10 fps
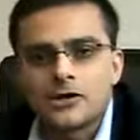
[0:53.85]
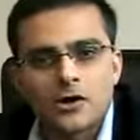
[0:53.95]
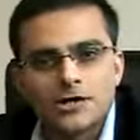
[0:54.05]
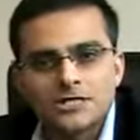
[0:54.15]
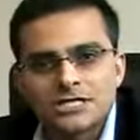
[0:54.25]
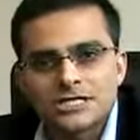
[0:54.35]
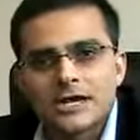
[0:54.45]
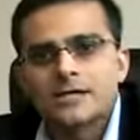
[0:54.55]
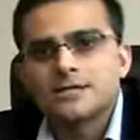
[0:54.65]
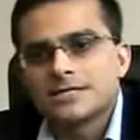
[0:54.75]
large
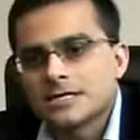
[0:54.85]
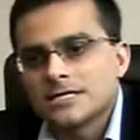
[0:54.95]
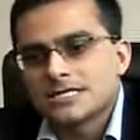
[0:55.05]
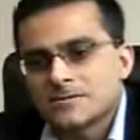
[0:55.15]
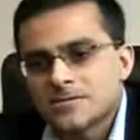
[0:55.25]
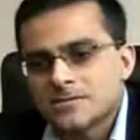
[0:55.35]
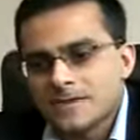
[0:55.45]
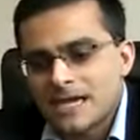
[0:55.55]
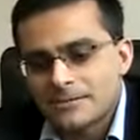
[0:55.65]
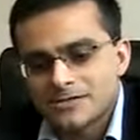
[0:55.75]
scales, especially
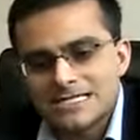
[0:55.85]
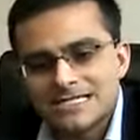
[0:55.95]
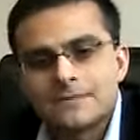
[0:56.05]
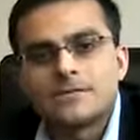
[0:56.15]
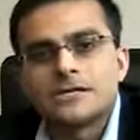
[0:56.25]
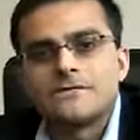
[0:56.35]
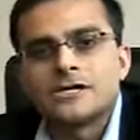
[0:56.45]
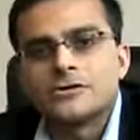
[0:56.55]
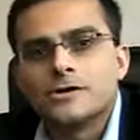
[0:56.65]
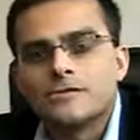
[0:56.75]
be able to assemble them very
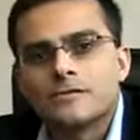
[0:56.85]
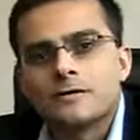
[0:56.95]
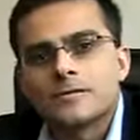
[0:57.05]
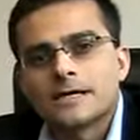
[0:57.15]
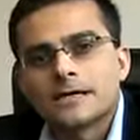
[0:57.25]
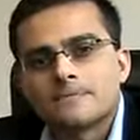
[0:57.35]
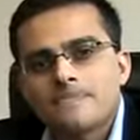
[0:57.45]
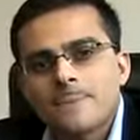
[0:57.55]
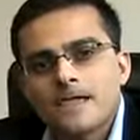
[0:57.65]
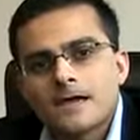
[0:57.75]
uniformly
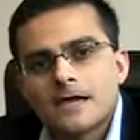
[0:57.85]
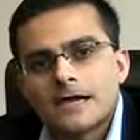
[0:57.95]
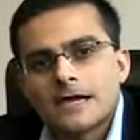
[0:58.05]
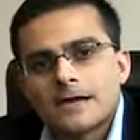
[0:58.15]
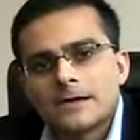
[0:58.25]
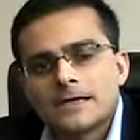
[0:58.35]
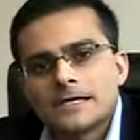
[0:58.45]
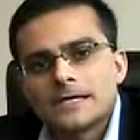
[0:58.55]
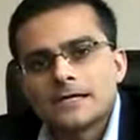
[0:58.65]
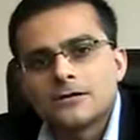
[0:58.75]

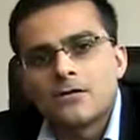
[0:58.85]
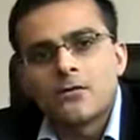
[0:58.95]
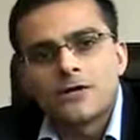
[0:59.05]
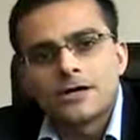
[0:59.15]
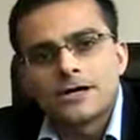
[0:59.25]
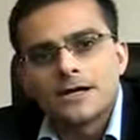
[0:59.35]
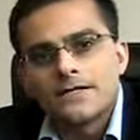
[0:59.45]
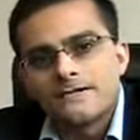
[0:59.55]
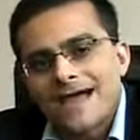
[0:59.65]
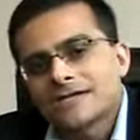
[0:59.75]
in ordered
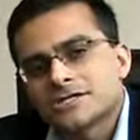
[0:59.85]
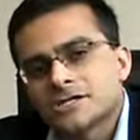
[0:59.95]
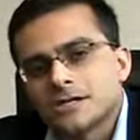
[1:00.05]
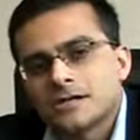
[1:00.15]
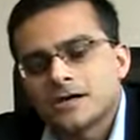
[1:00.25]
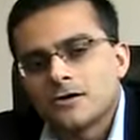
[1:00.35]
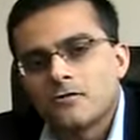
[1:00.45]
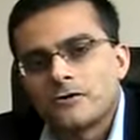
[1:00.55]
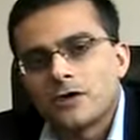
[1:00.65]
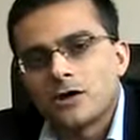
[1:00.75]
fashion
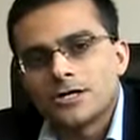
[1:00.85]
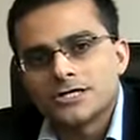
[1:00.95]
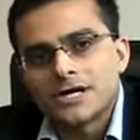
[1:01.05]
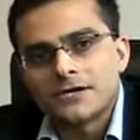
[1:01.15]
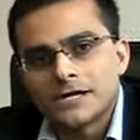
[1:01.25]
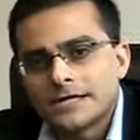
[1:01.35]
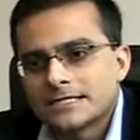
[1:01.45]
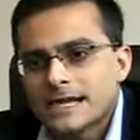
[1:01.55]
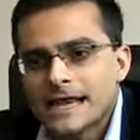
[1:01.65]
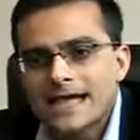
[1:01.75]
over large areas,
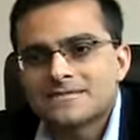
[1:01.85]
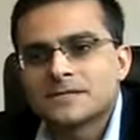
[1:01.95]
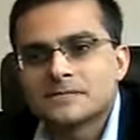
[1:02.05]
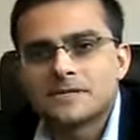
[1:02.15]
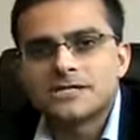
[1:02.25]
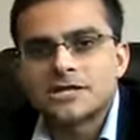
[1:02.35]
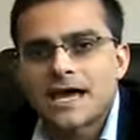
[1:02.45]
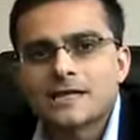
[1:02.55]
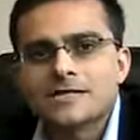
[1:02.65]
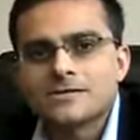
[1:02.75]
and that has been a big
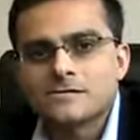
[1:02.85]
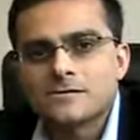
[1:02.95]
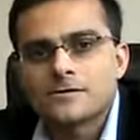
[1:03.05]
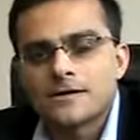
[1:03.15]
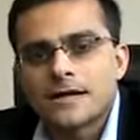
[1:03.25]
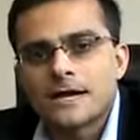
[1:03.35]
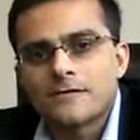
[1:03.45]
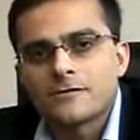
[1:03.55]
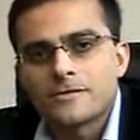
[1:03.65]
challenge for the